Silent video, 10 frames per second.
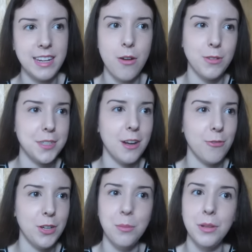They know it's
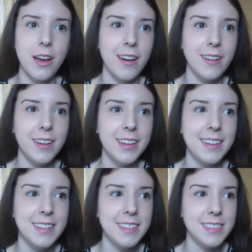not real blood,
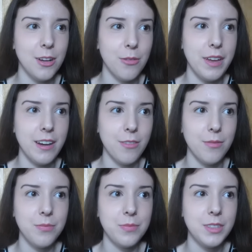so
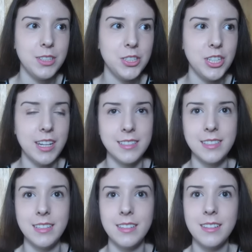she
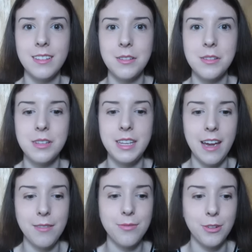doesn't
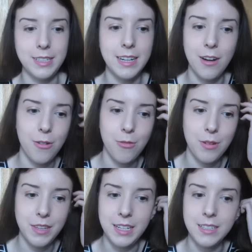get freaked out
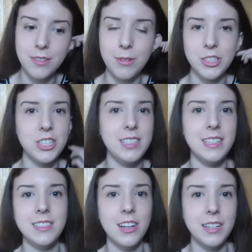when she
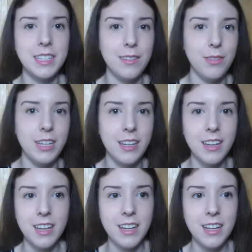sees it on TV.